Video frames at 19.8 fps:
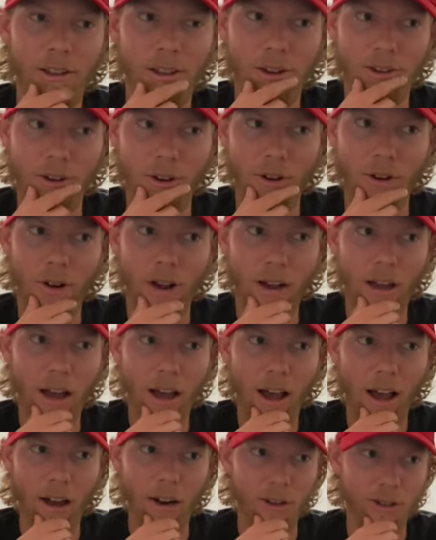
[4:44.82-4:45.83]
you know,
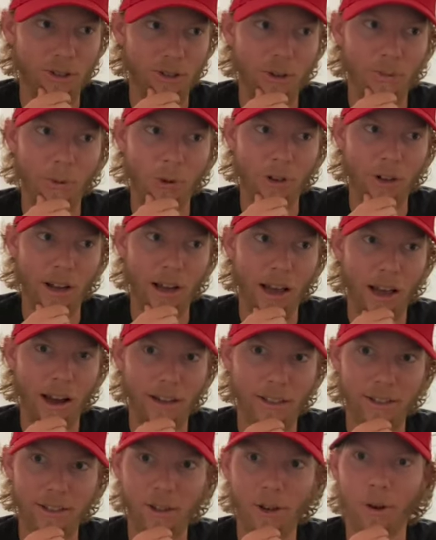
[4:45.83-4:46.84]
how does someone
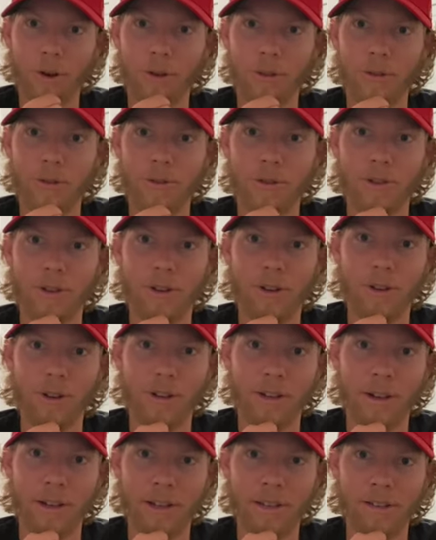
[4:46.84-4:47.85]
act going through a
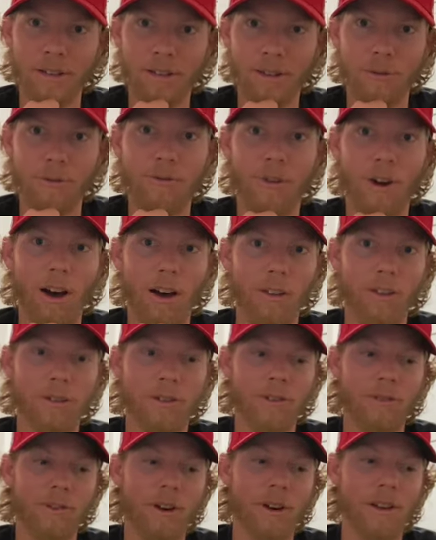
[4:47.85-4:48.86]
security line? The
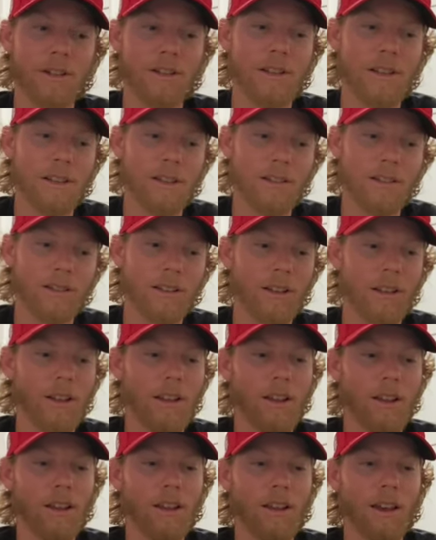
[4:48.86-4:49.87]
father is very neat
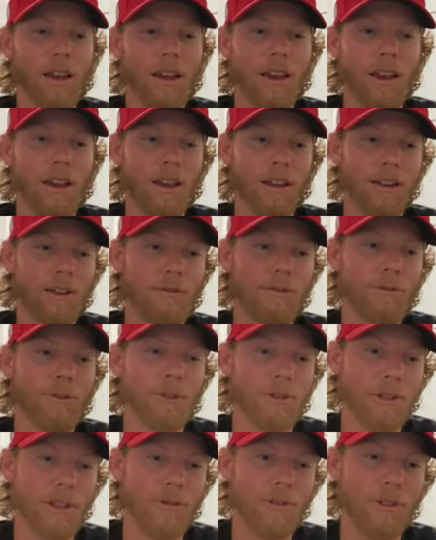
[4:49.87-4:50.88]
and he
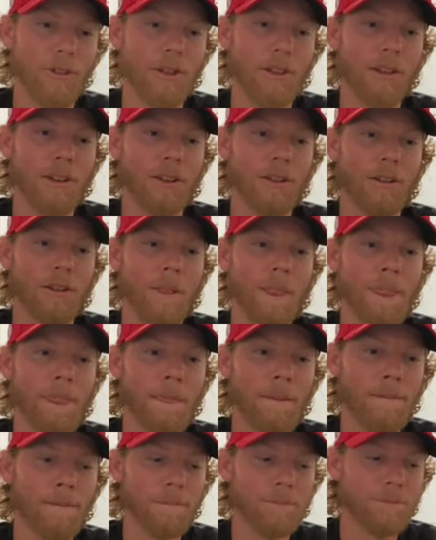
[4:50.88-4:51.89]
folds everything.
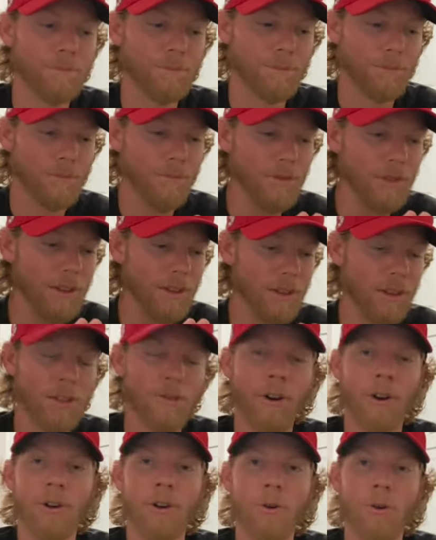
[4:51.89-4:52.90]
He's
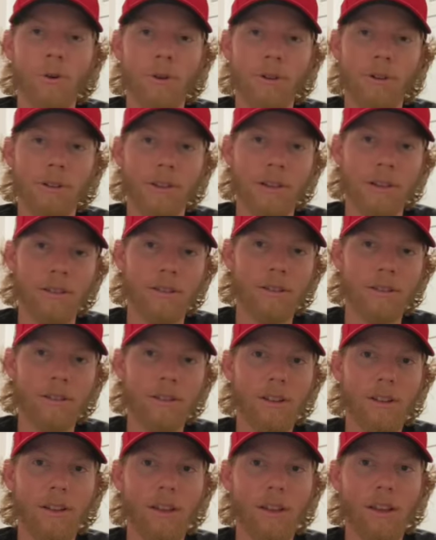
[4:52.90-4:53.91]
very orderly.
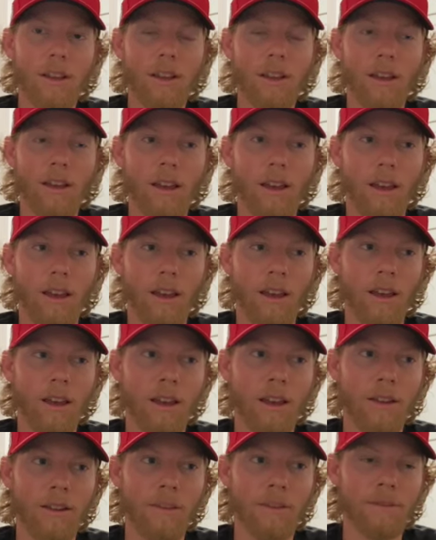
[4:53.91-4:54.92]

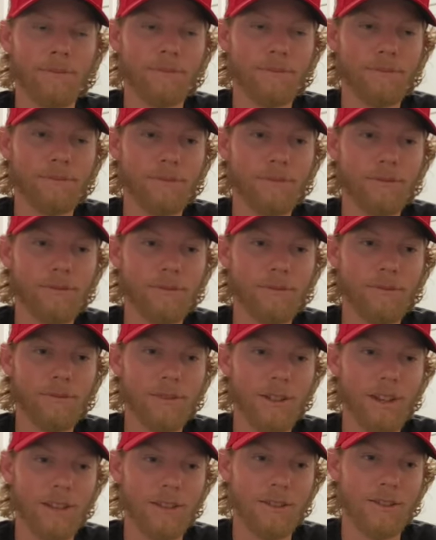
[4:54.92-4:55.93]
And
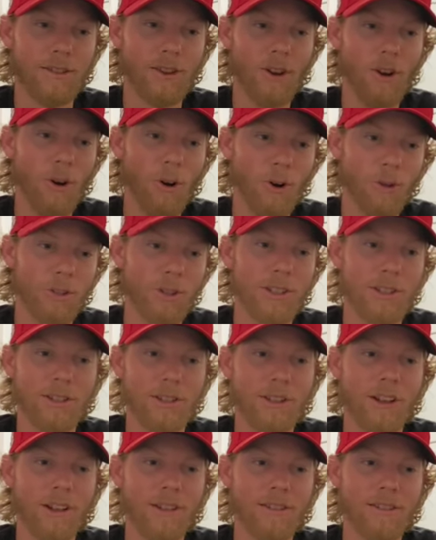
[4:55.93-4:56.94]
his oldest
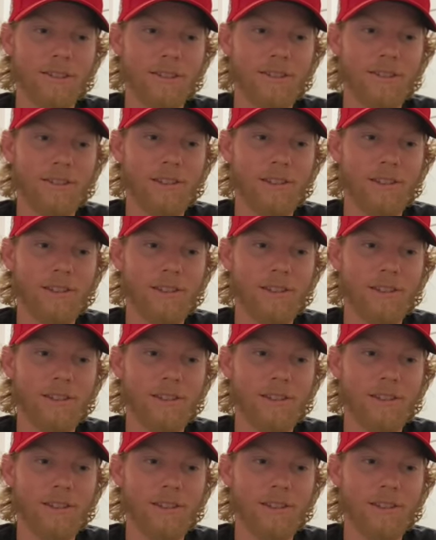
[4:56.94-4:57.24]
son